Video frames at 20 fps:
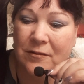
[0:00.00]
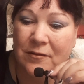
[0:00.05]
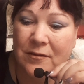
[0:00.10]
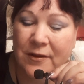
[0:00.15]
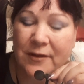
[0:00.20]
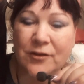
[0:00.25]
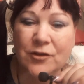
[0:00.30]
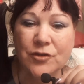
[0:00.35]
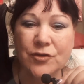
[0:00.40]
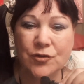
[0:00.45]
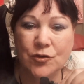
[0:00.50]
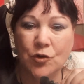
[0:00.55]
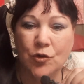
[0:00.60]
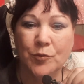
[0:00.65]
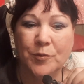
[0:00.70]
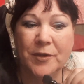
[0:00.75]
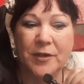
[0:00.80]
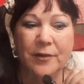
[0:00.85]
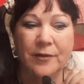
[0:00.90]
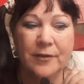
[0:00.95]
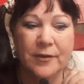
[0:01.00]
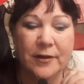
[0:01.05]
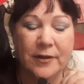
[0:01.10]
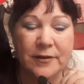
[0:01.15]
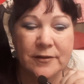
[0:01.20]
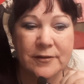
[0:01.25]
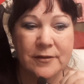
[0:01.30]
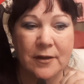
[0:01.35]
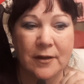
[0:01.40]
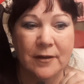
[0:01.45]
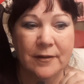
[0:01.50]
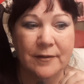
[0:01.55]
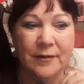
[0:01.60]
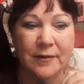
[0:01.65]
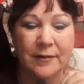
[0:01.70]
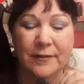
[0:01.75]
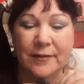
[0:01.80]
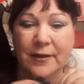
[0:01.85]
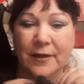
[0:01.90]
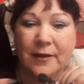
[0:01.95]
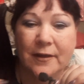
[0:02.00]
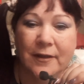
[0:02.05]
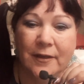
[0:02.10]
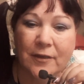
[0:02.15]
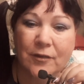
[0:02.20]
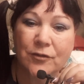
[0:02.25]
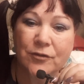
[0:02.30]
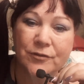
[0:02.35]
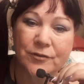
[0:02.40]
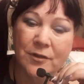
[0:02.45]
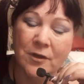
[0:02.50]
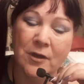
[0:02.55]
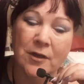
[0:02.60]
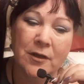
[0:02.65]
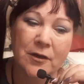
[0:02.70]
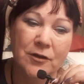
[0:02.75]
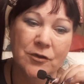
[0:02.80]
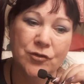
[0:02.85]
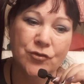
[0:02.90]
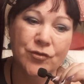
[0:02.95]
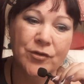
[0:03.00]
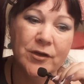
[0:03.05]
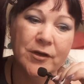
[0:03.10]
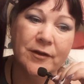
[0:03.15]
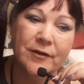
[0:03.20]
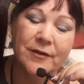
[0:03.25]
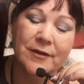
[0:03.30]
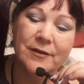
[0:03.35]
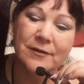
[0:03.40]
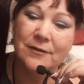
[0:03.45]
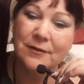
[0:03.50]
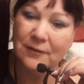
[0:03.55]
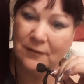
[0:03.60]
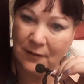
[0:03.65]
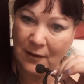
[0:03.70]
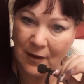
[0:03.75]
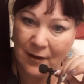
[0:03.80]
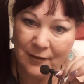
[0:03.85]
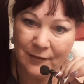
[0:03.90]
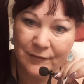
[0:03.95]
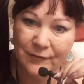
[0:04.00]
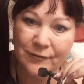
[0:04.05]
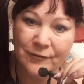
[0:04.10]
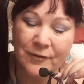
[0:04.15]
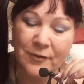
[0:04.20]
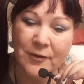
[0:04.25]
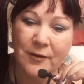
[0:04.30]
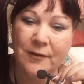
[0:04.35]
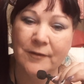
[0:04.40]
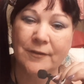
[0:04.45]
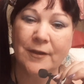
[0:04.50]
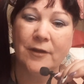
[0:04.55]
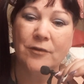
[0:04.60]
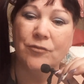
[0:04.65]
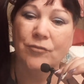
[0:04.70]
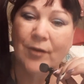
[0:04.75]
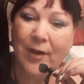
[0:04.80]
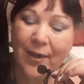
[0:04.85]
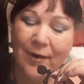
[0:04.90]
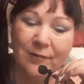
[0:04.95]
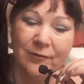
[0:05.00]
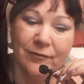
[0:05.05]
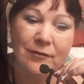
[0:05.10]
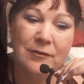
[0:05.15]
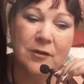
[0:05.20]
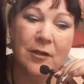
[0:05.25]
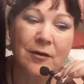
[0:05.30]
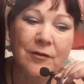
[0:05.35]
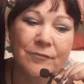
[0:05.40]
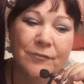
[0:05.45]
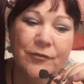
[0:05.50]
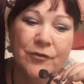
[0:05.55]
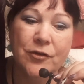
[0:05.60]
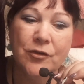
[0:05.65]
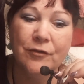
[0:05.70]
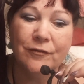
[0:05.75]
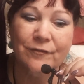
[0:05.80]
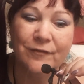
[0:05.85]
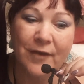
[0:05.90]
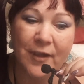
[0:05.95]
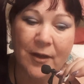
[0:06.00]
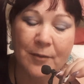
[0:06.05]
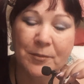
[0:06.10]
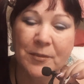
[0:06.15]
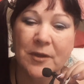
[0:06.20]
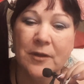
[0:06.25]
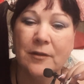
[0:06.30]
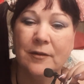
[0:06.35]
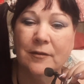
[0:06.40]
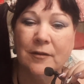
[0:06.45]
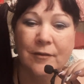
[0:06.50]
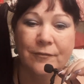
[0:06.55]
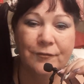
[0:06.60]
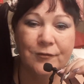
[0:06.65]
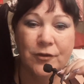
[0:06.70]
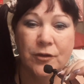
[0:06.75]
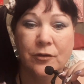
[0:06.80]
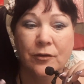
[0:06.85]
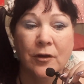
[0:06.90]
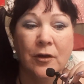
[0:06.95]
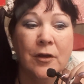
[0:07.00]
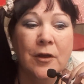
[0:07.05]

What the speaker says: He just told me that he goes, Katrina, there's love, that you have love for your family, love for your